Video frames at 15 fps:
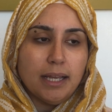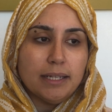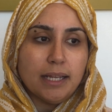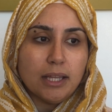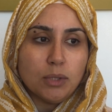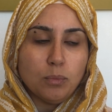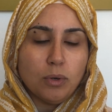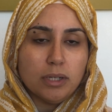
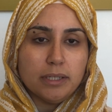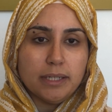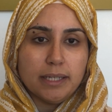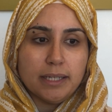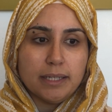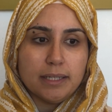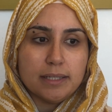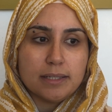Another one
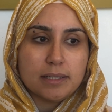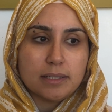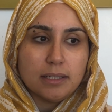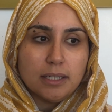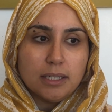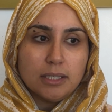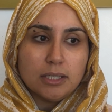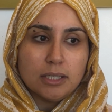is
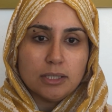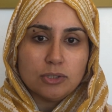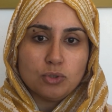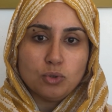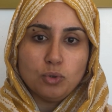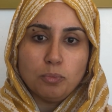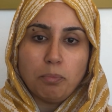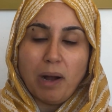
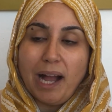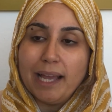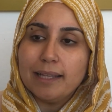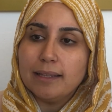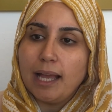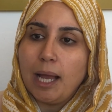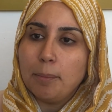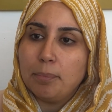to pile
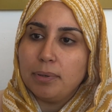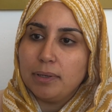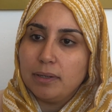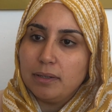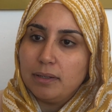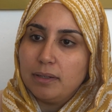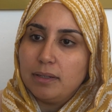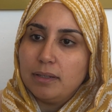up
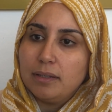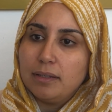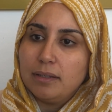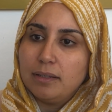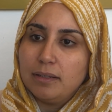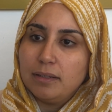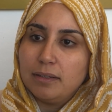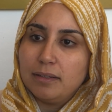
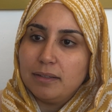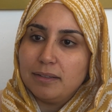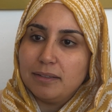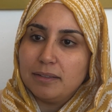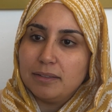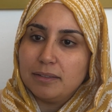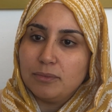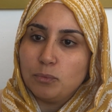
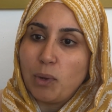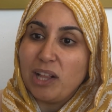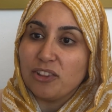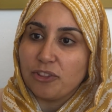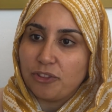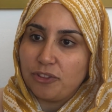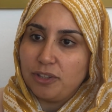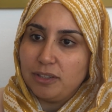
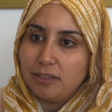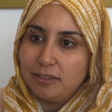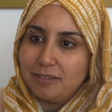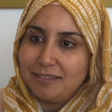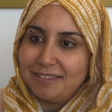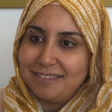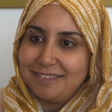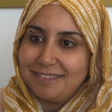wealth
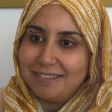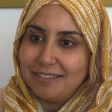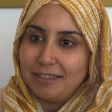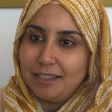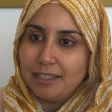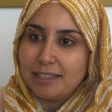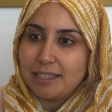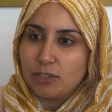
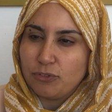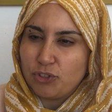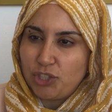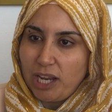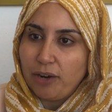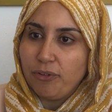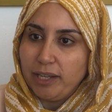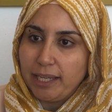instead of
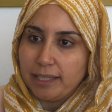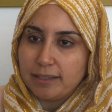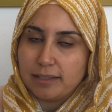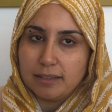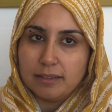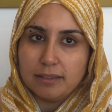sharing it.